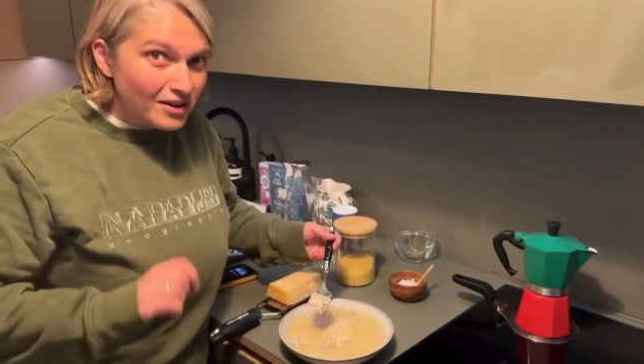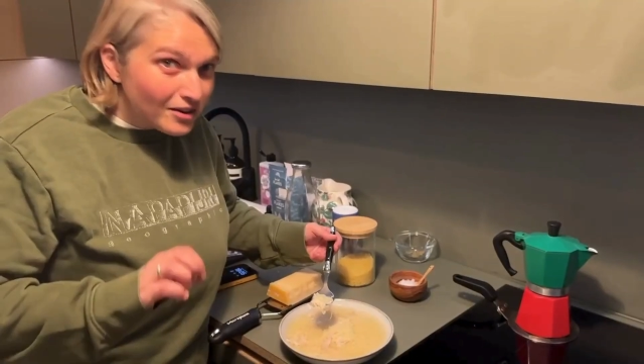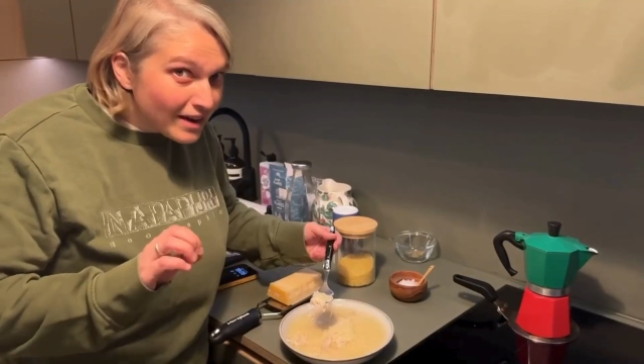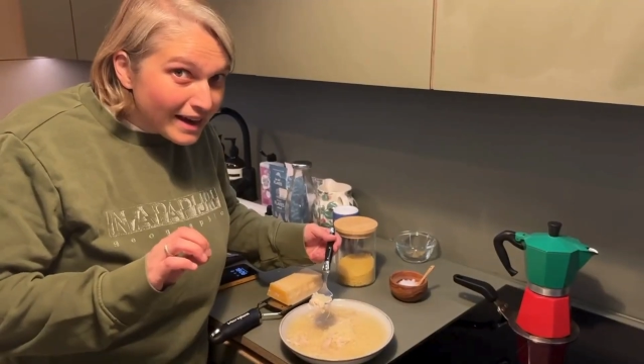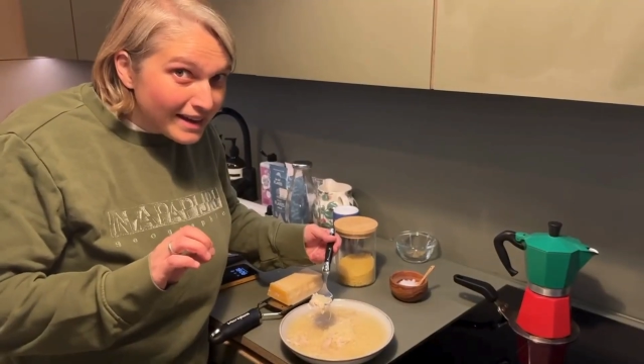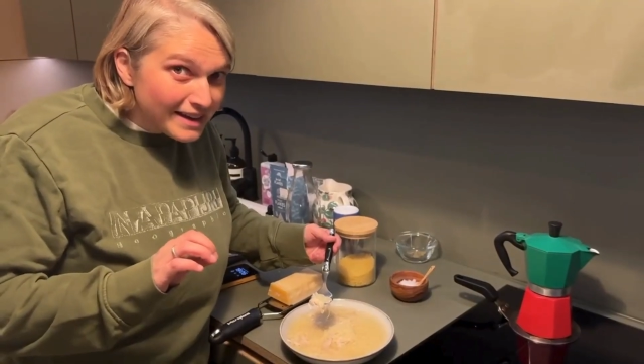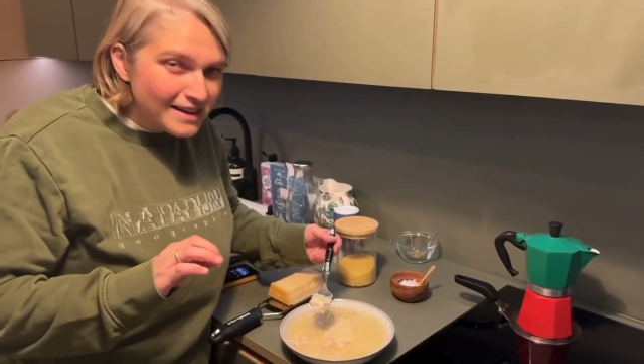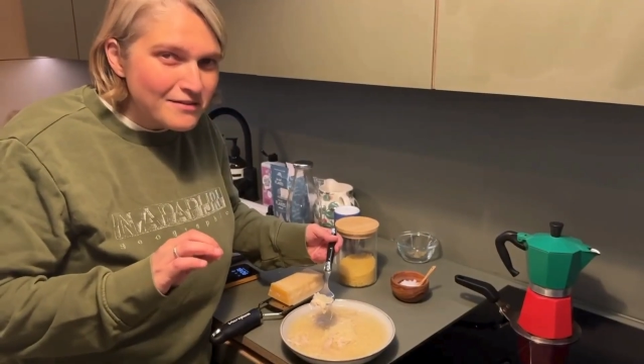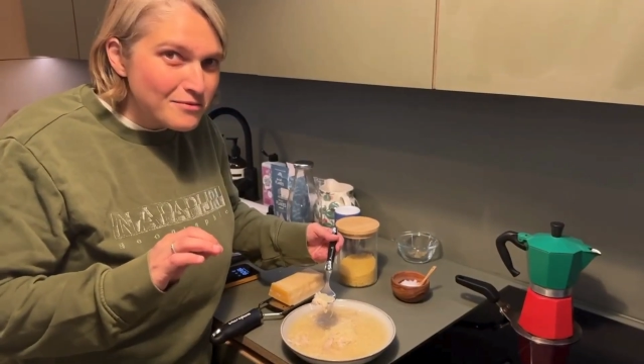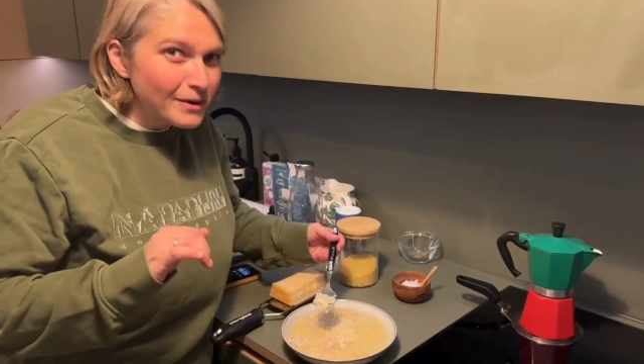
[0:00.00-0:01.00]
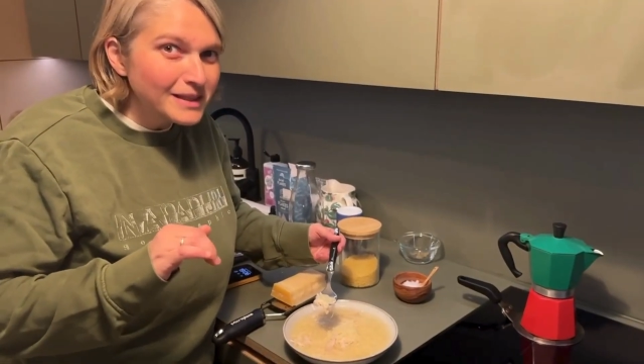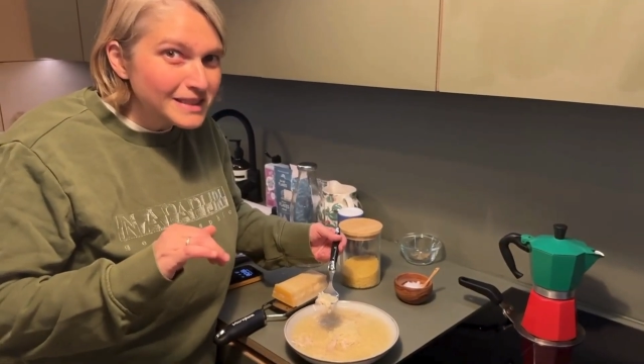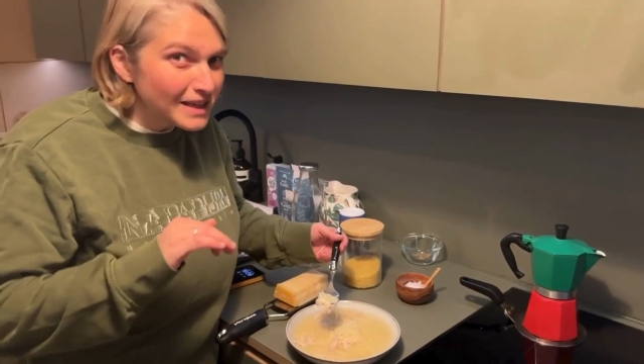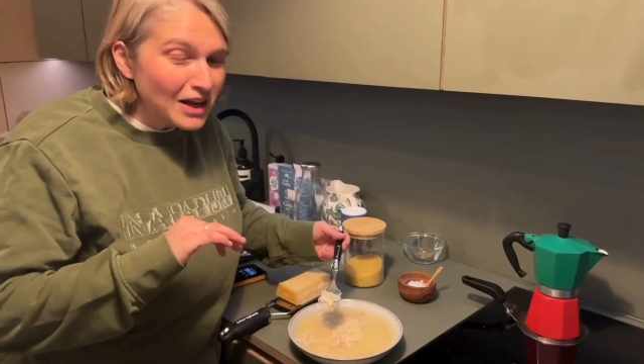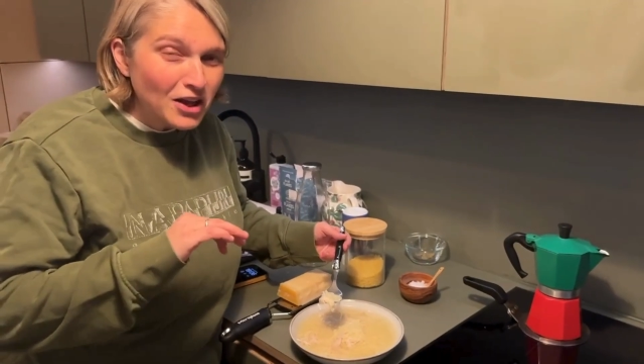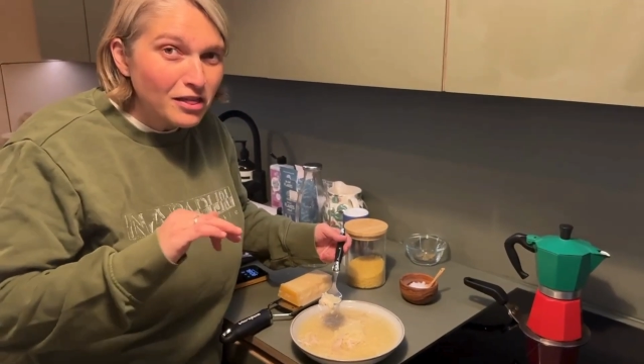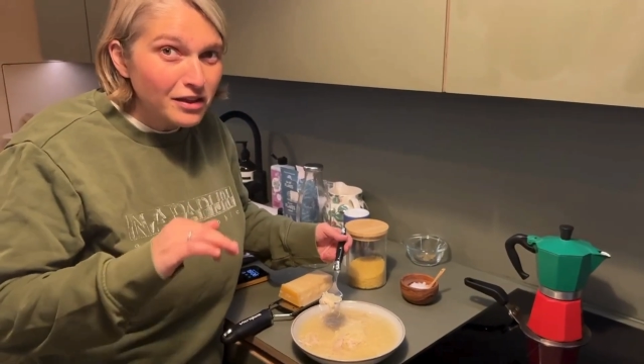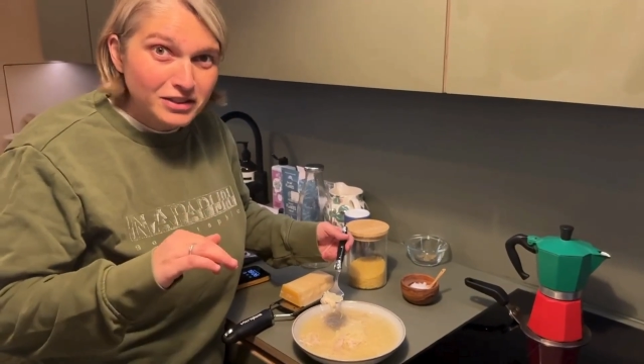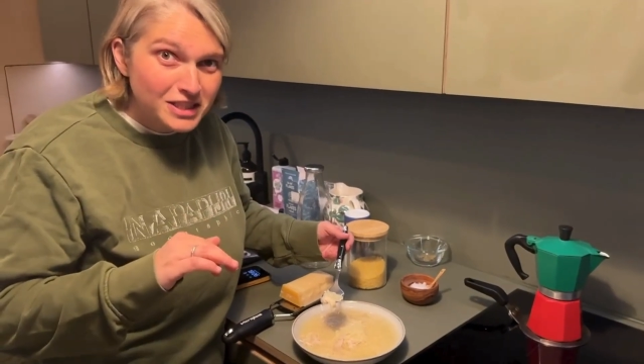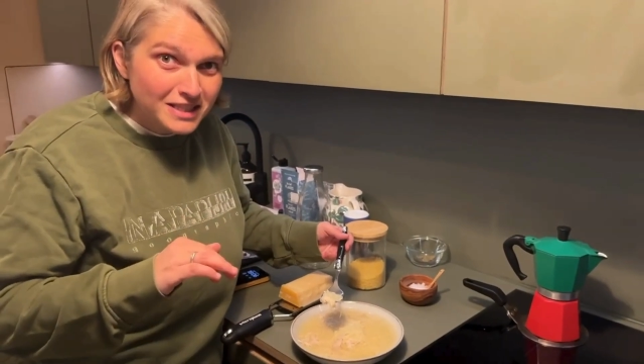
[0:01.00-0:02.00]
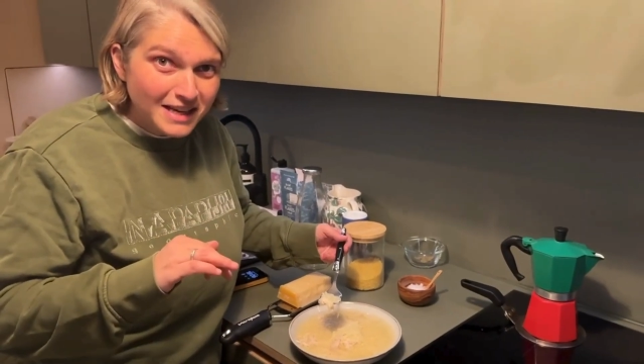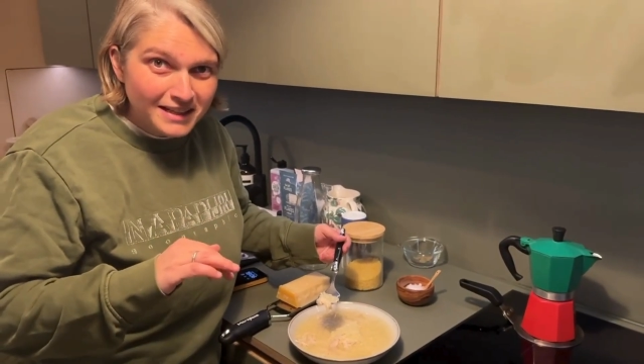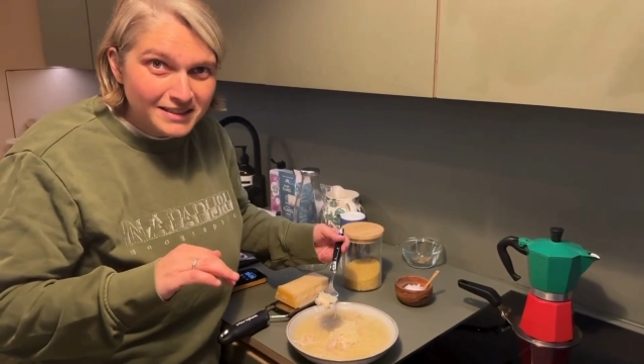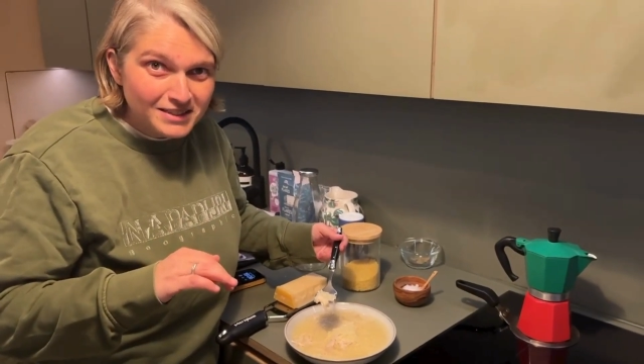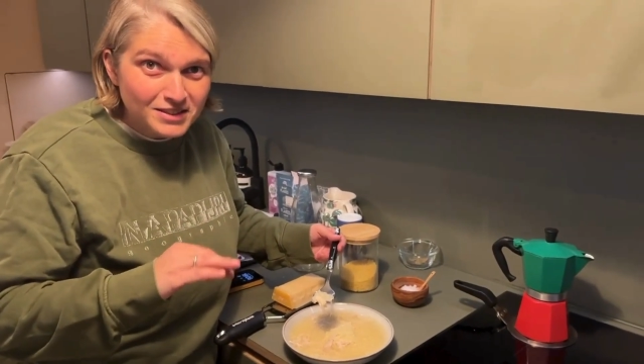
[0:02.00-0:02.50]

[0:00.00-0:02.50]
Okay, I've waited like 30 seconds,